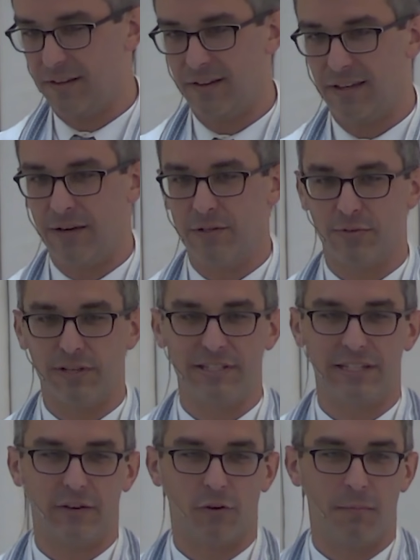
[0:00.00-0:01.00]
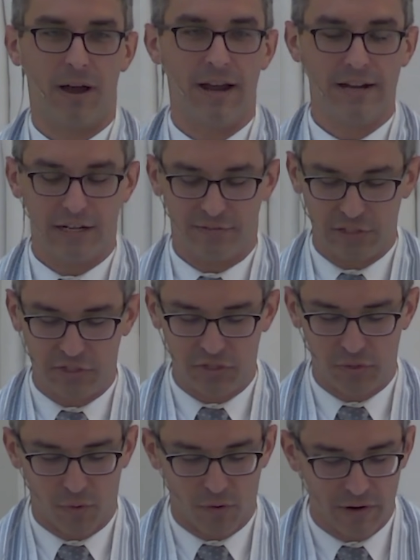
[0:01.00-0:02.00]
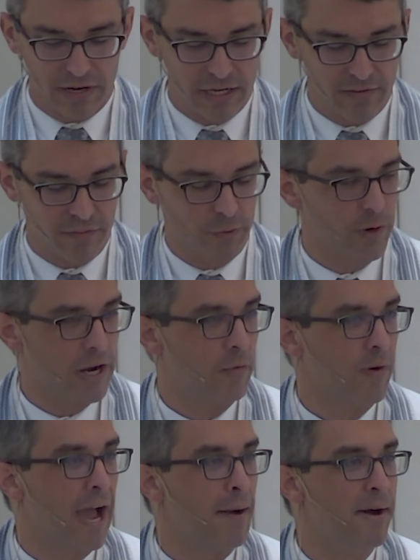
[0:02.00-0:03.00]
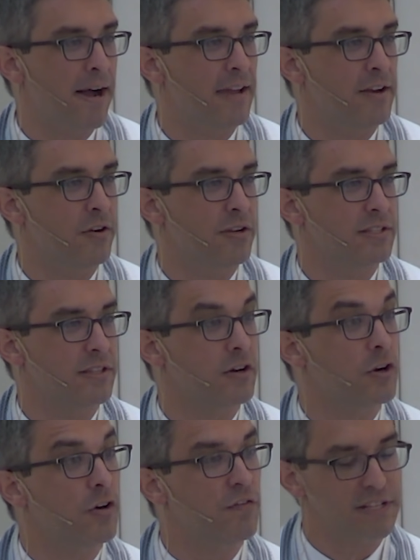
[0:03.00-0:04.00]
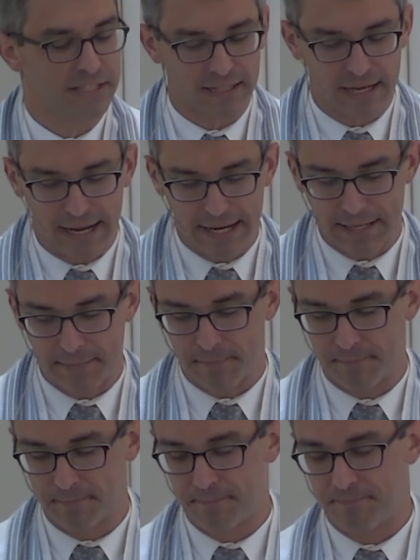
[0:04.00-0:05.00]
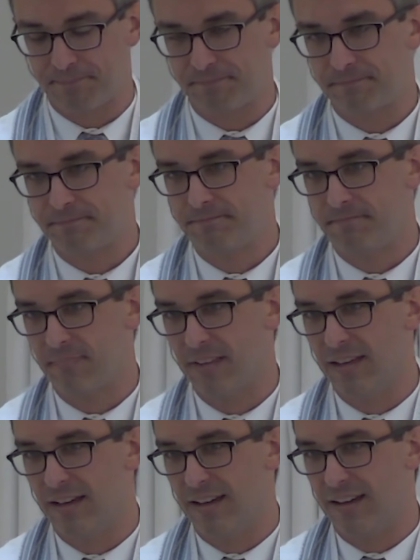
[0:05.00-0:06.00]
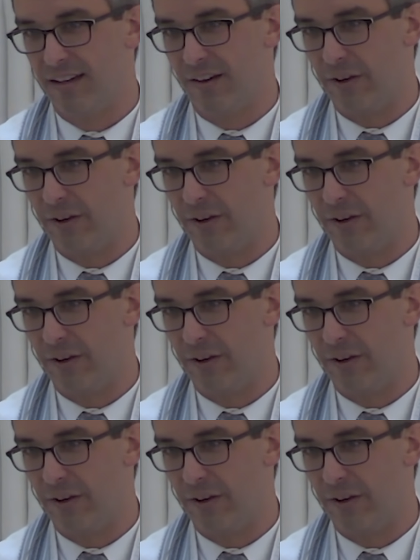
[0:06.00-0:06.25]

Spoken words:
I was recently reminded of a story of the great Rabbi known as the Chofetz Chaim. When